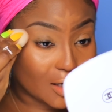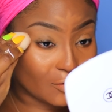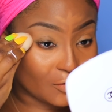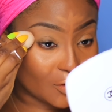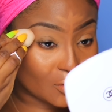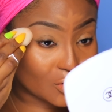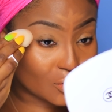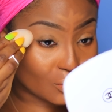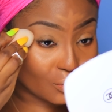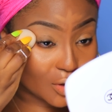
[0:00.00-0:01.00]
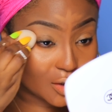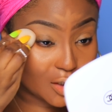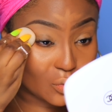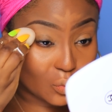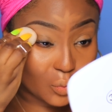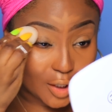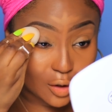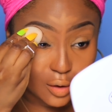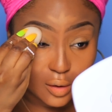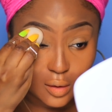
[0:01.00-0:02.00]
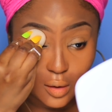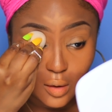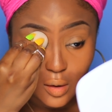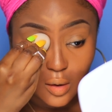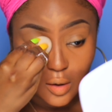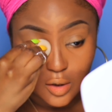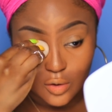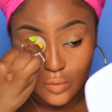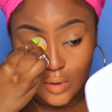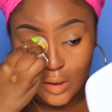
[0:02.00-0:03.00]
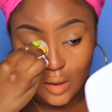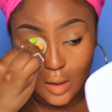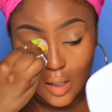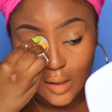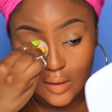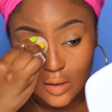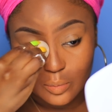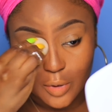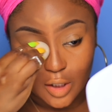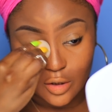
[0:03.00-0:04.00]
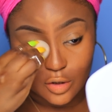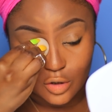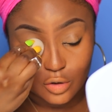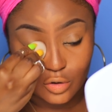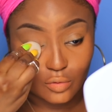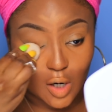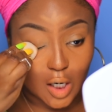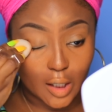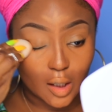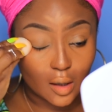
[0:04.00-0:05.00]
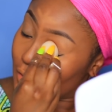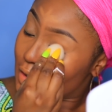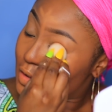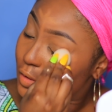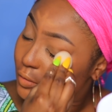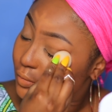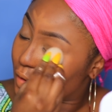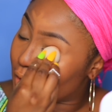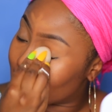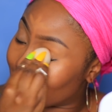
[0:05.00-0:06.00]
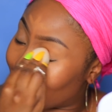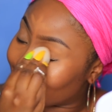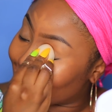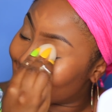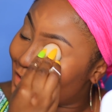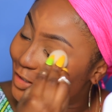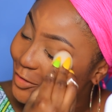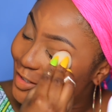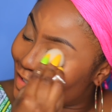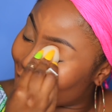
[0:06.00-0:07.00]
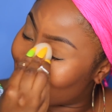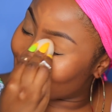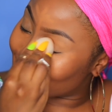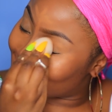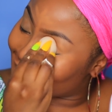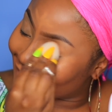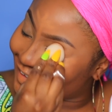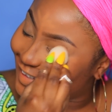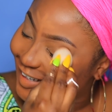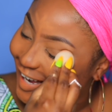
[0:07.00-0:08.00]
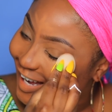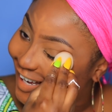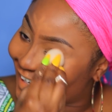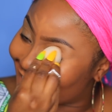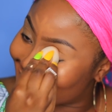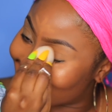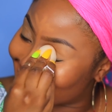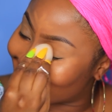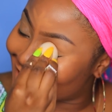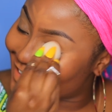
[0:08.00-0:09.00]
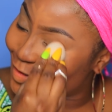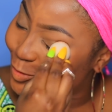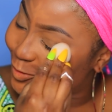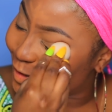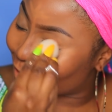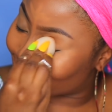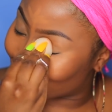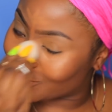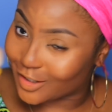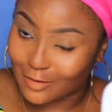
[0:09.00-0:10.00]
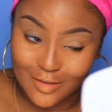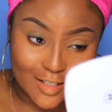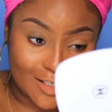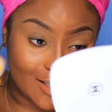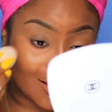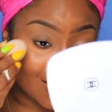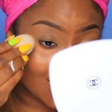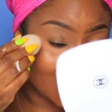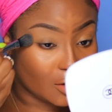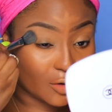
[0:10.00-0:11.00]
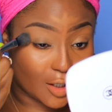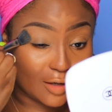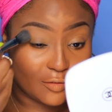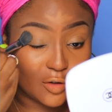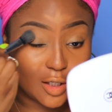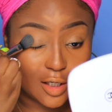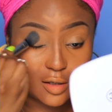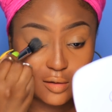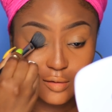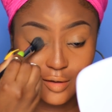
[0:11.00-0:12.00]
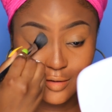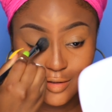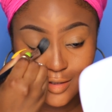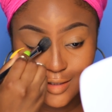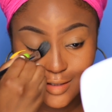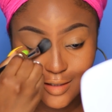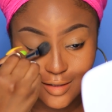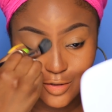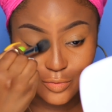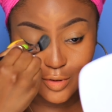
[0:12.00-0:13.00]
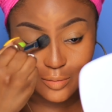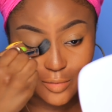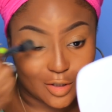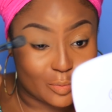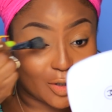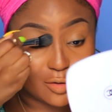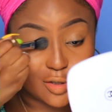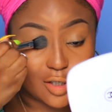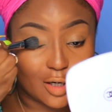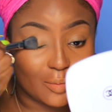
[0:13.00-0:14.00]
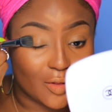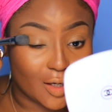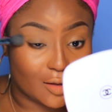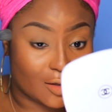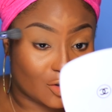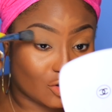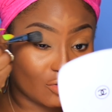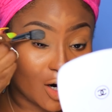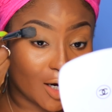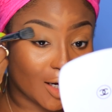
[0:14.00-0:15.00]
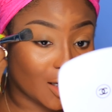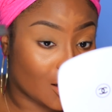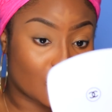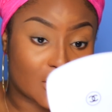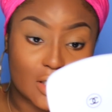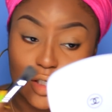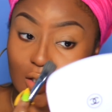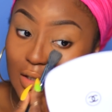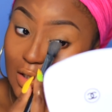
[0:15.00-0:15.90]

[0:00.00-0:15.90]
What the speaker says: It feels really weird using a sponge dry. These are really not ideal to use on the eyes so far from what I'm seeing. Okay, I feel like this is doing a much better job than the dry precision